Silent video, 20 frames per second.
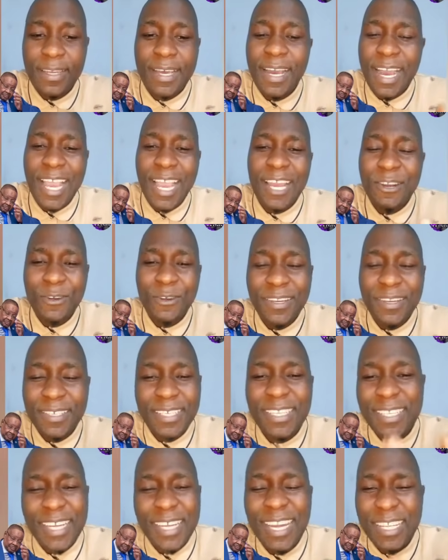I don't see
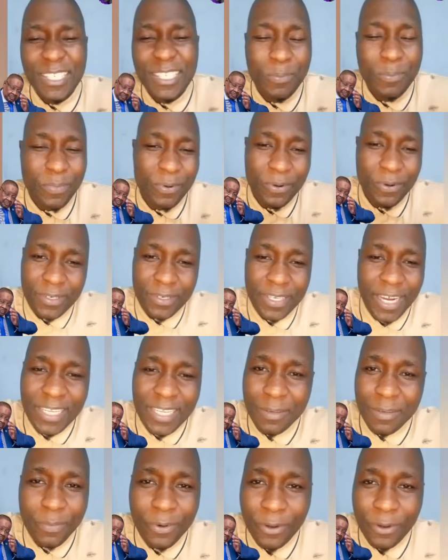tangible,
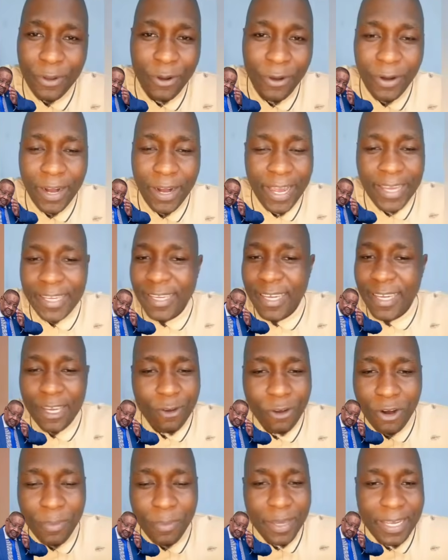like
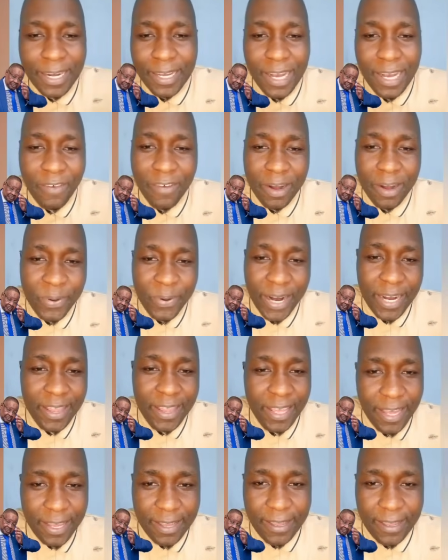economic recovery plan
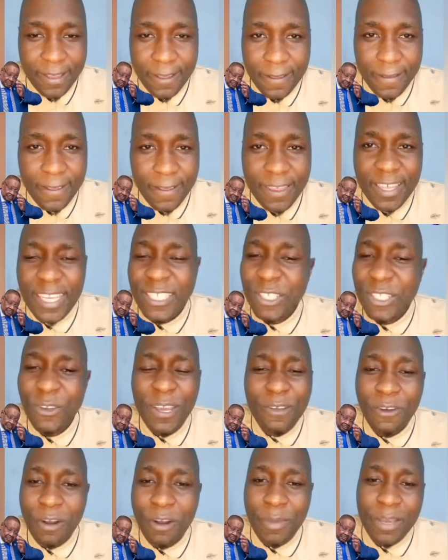there. There's no
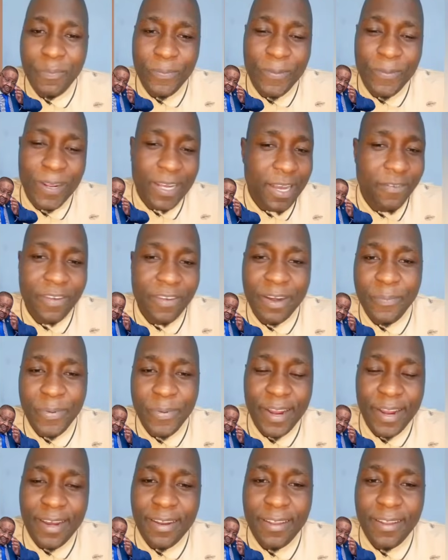economic recovery
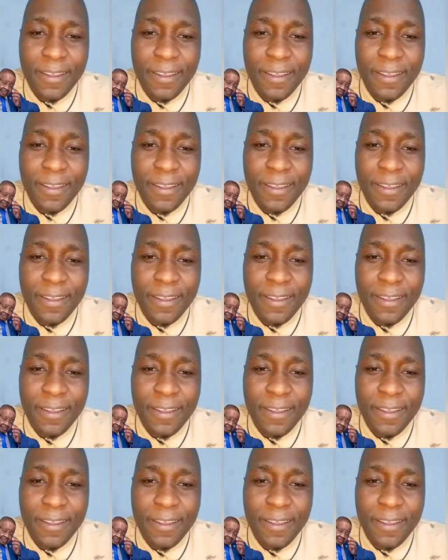plan.